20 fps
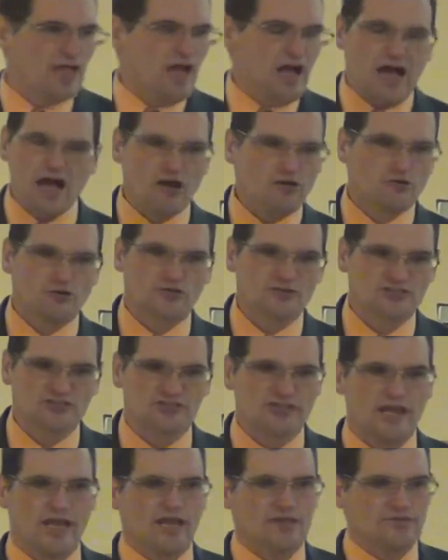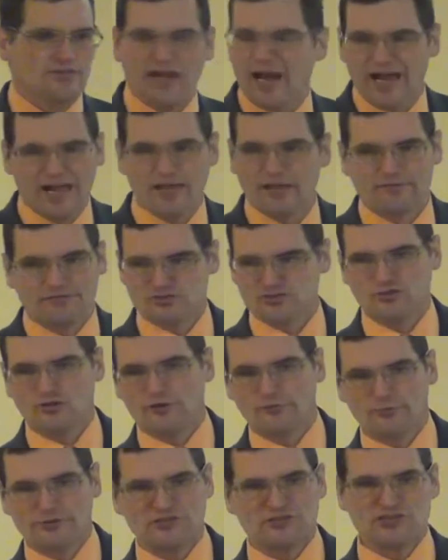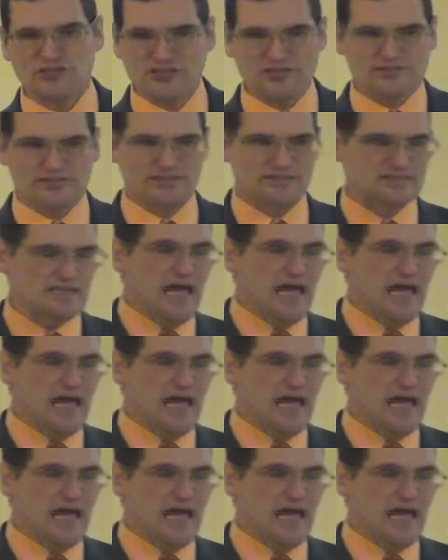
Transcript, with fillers: I'm going to stand that I have stood with Jesus.